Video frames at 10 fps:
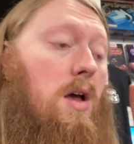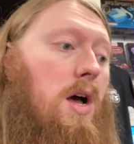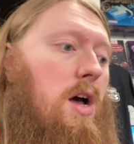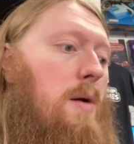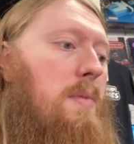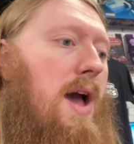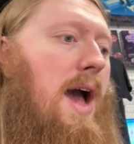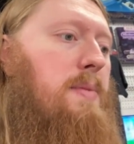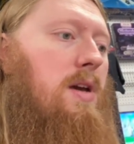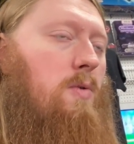Um,
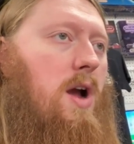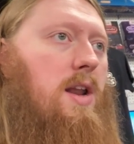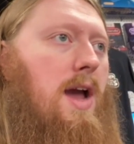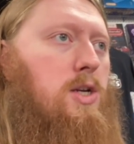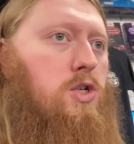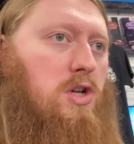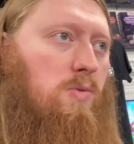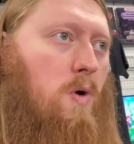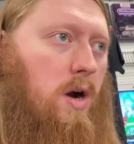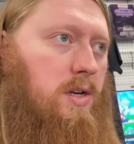Abby and Ryan actually just
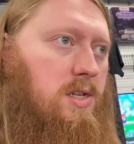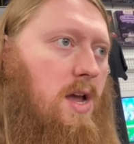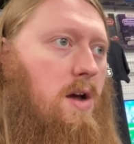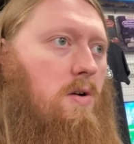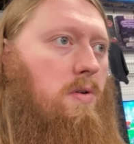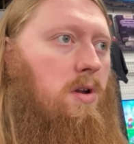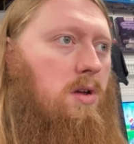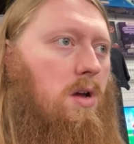walked down